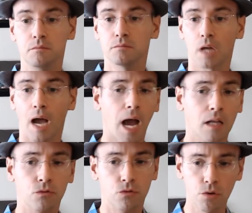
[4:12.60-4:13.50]
I
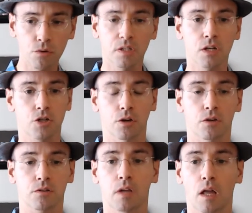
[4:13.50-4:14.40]
had two
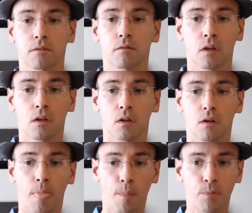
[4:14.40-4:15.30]
teachers that
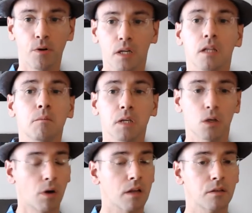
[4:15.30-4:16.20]
bullied me
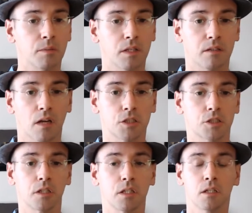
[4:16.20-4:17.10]
quite a bit,
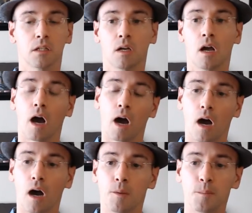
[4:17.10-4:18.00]
actually.
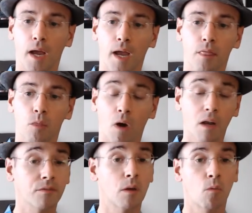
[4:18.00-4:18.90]
And one
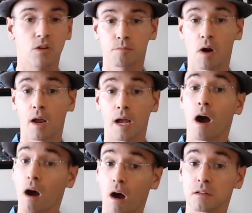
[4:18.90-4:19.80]
of them was my
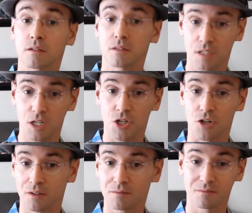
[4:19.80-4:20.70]
art teacher,
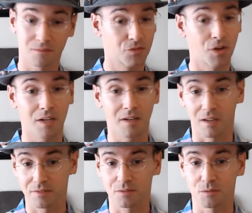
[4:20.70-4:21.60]
funny
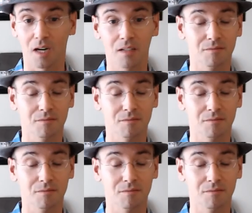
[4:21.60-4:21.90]
enough, right?